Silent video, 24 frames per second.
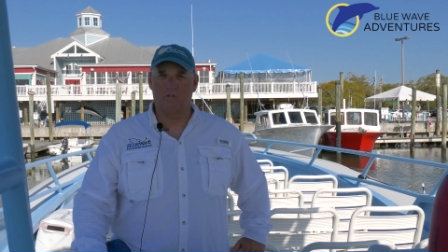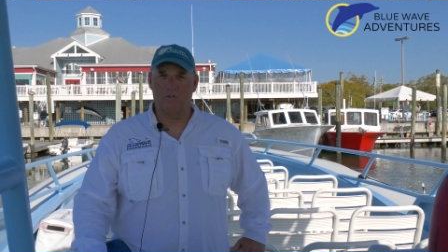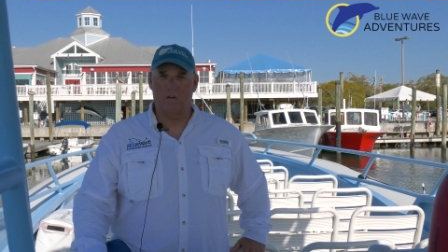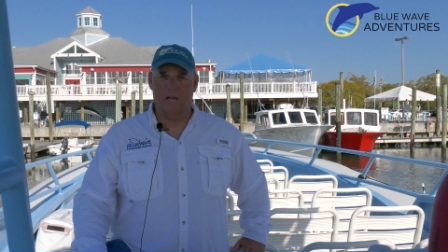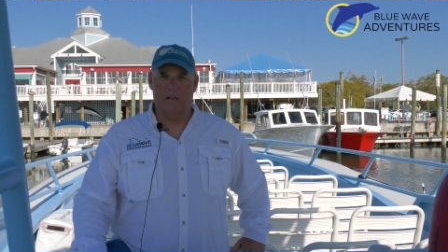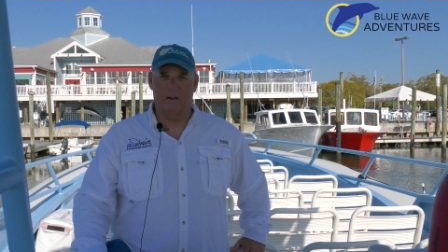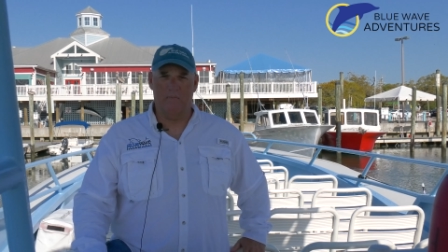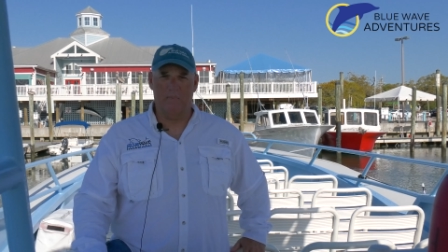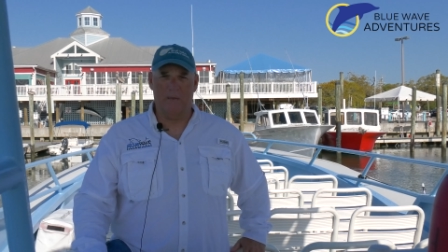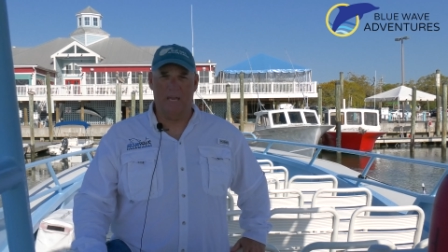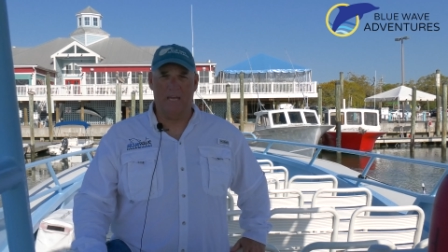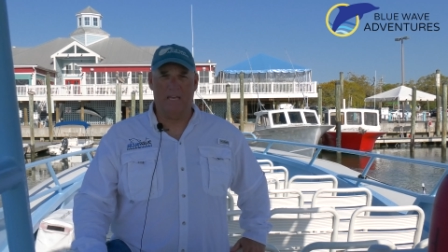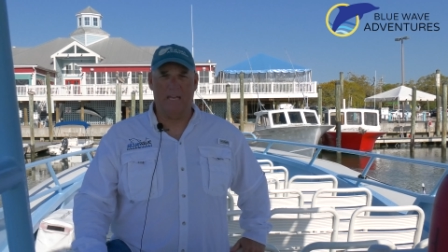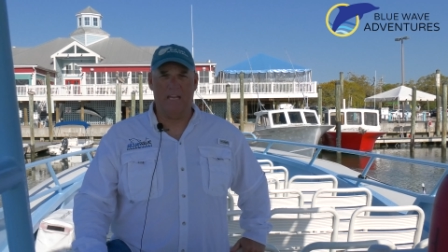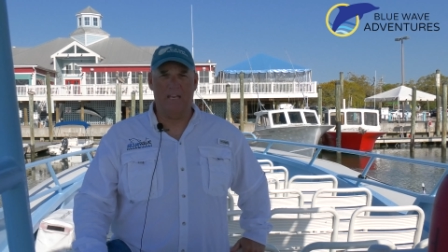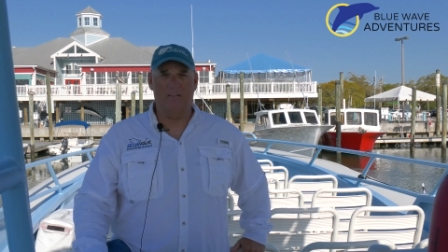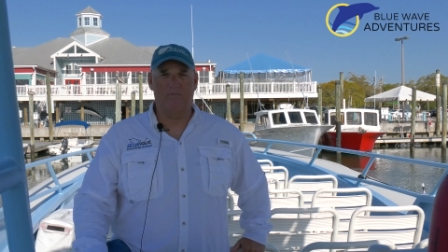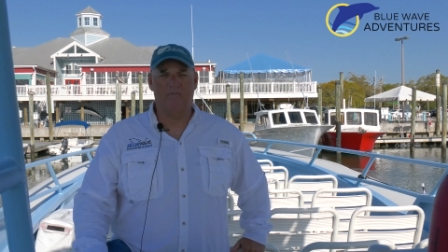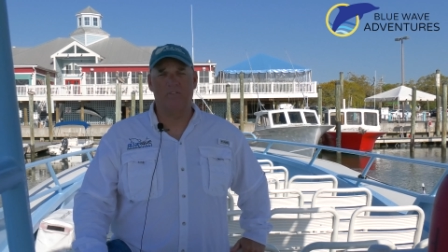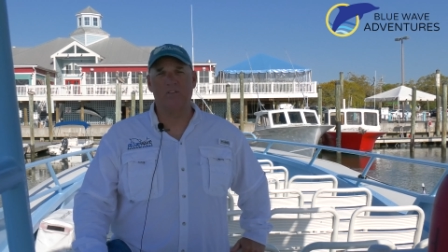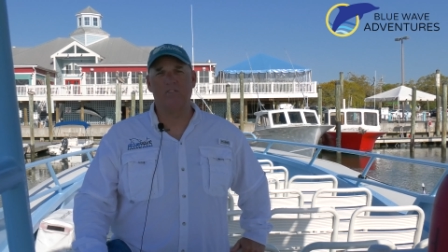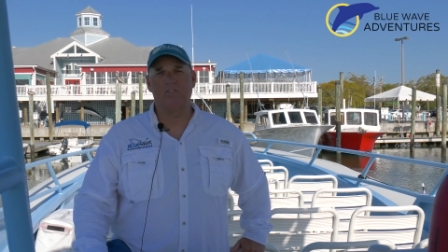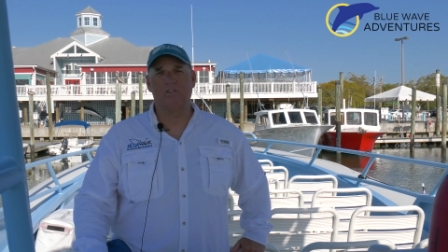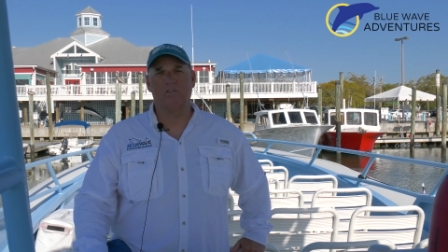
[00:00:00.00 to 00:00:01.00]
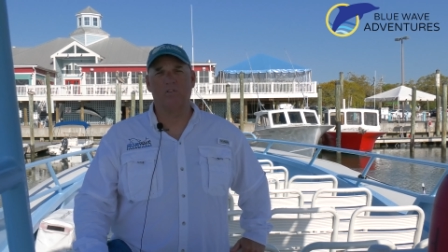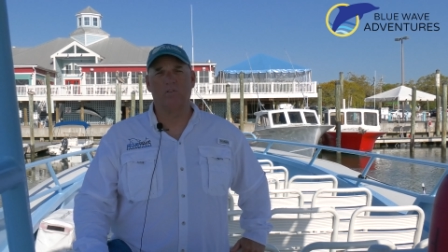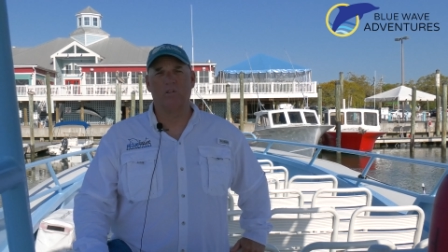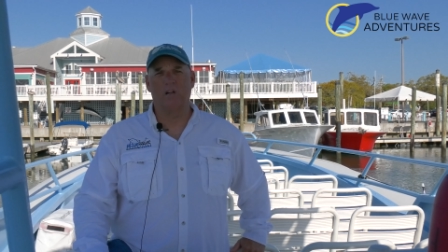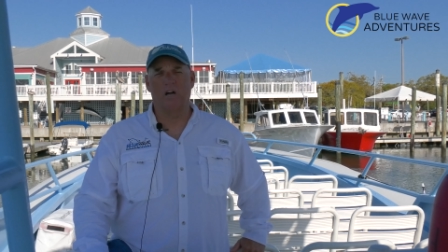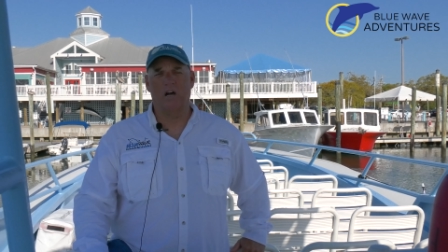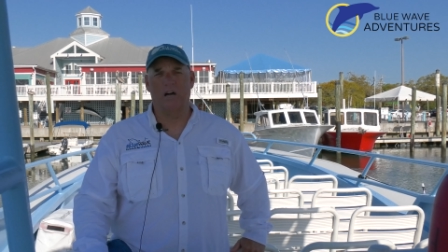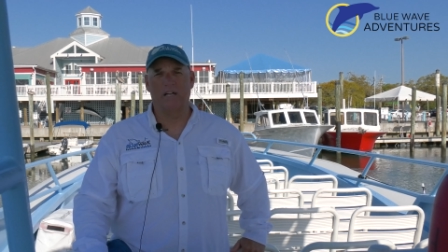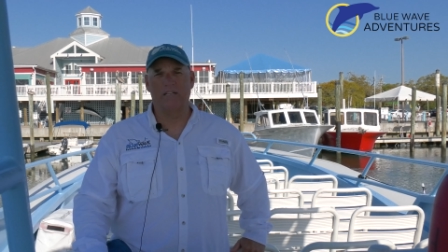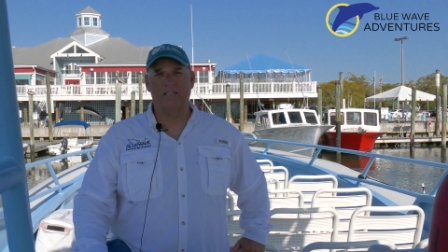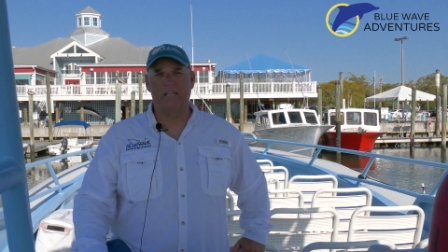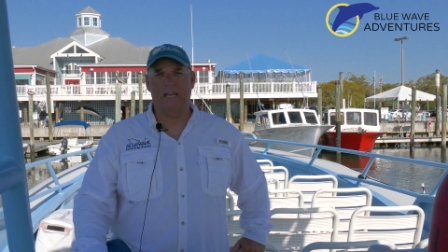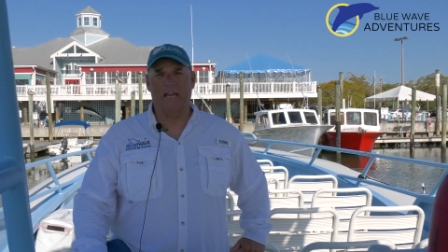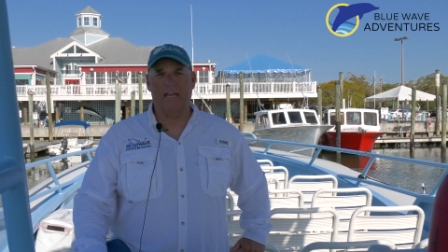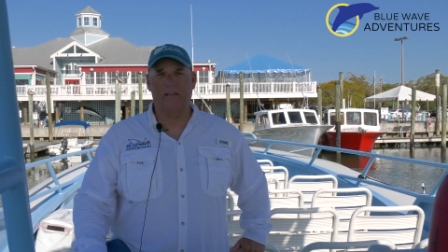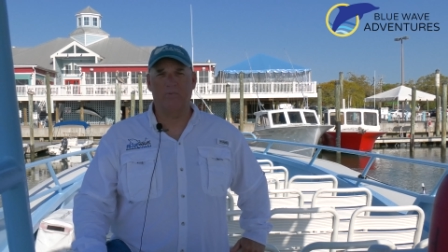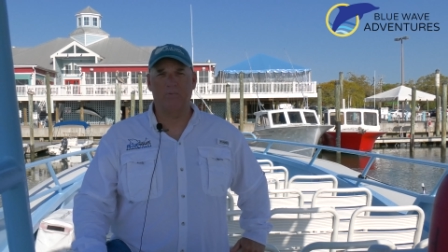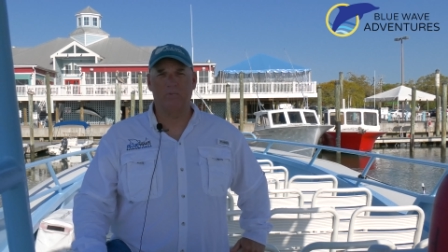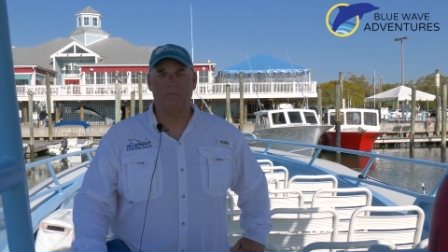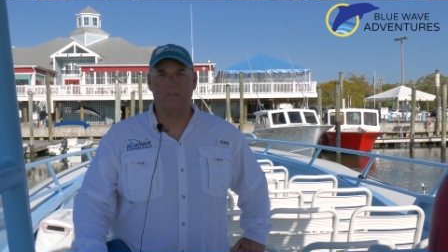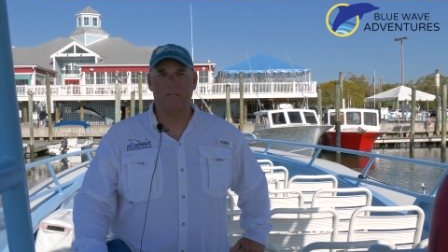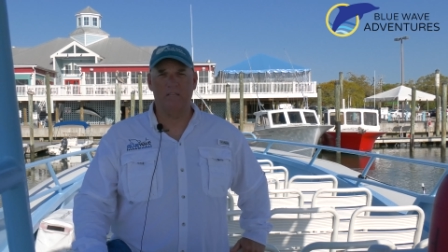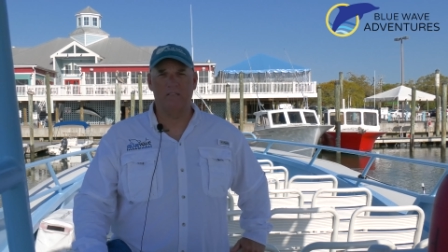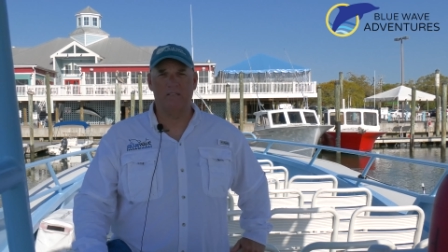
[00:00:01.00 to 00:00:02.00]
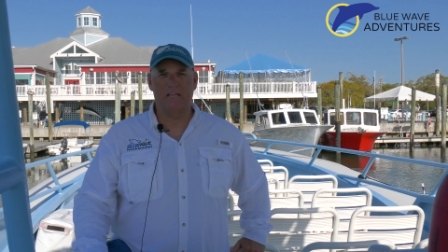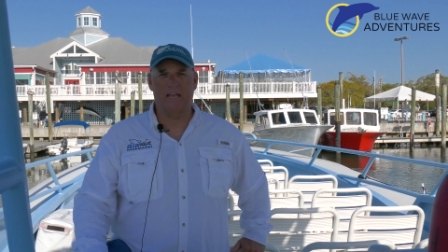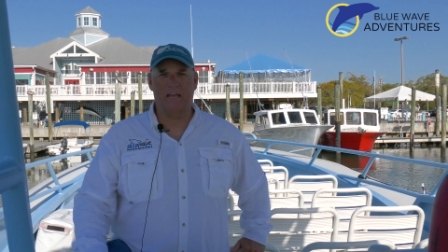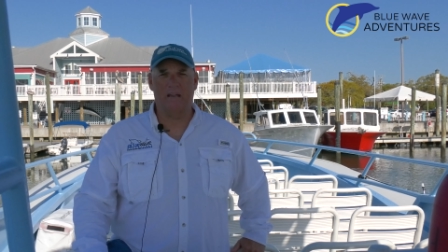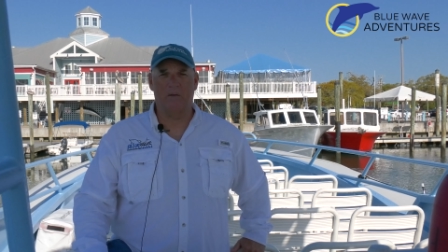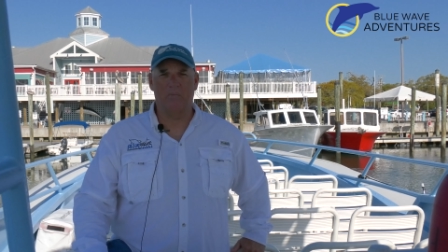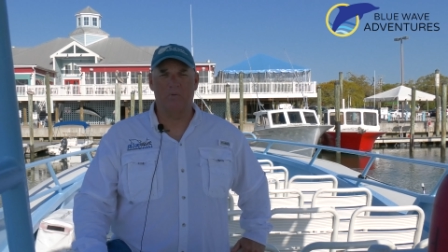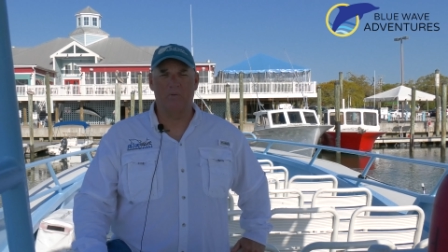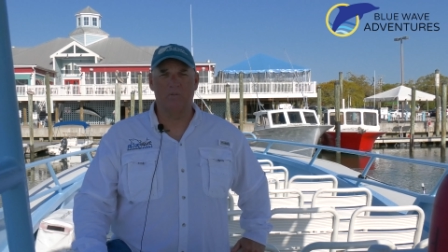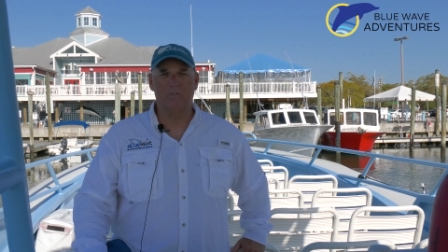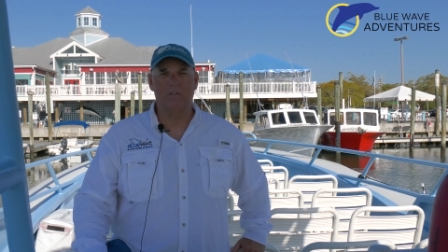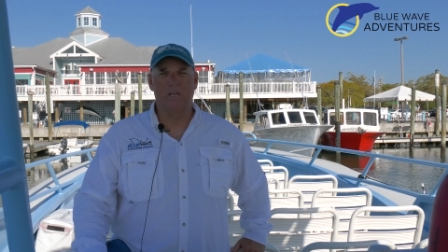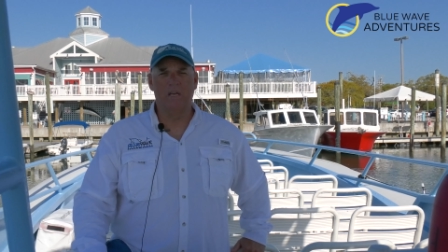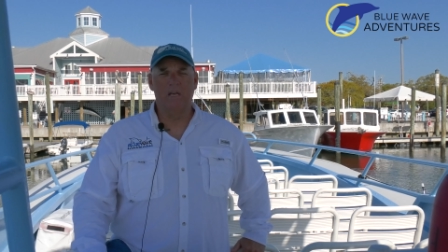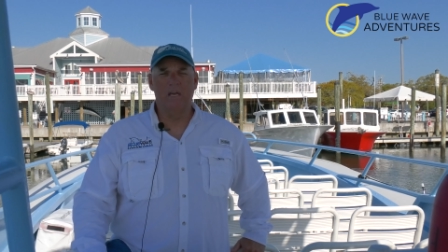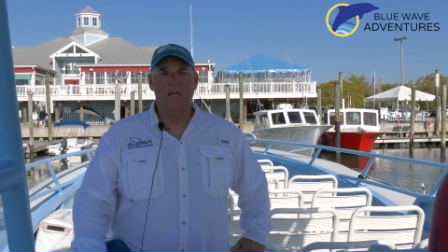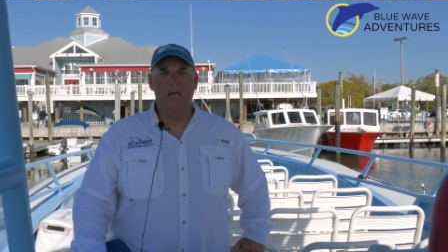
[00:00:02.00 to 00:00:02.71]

try to make any physical contact with these animals.